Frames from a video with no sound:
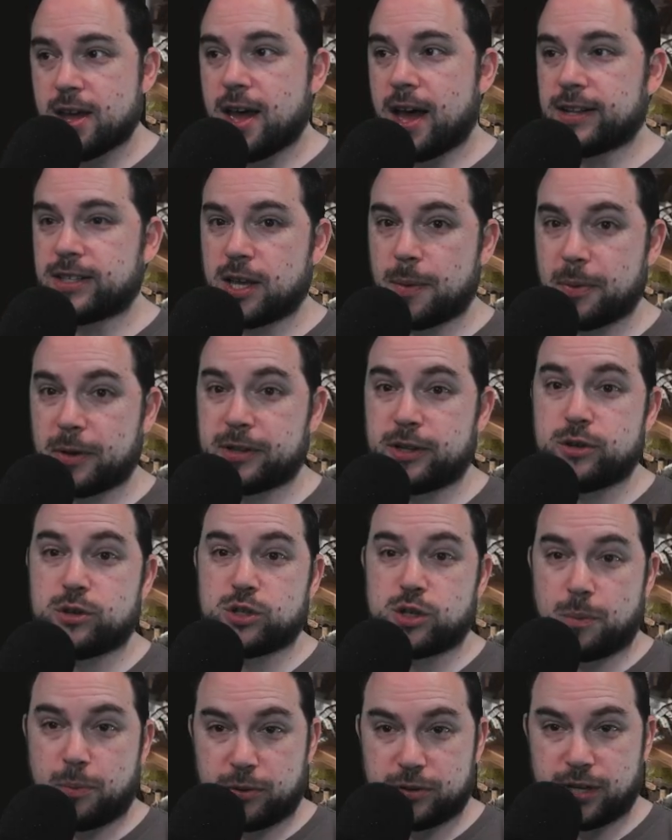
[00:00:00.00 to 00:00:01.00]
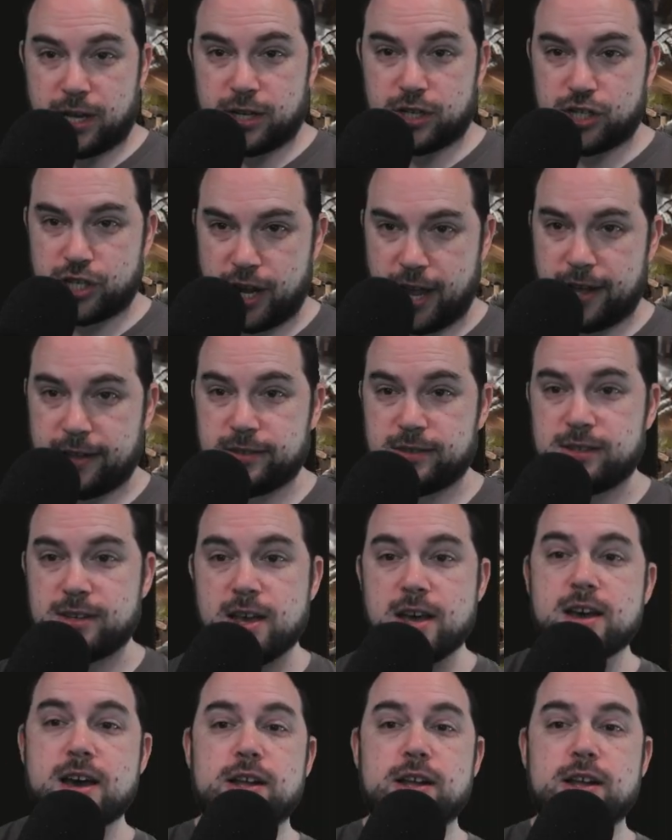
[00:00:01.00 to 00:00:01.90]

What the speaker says: and typically there's a % chance,